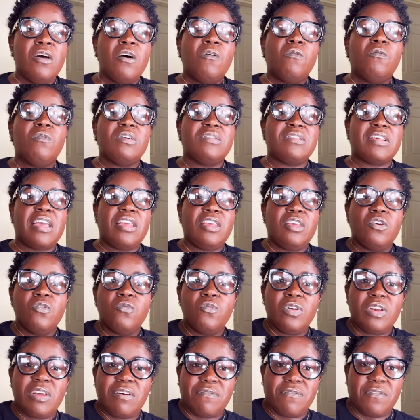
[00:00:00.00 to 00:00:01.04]
was a
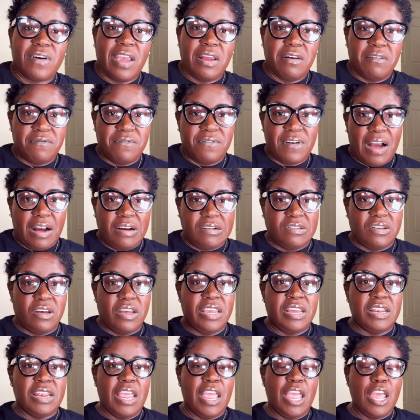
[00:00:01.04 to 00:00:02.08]
unifying factor
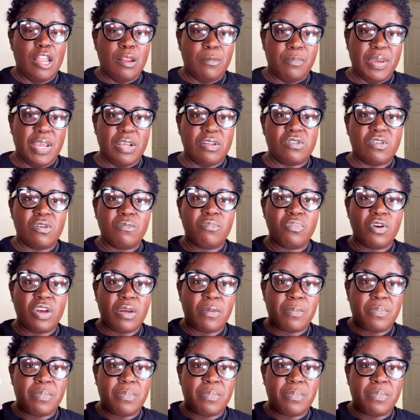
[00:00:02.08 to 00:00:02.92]
in helping to bring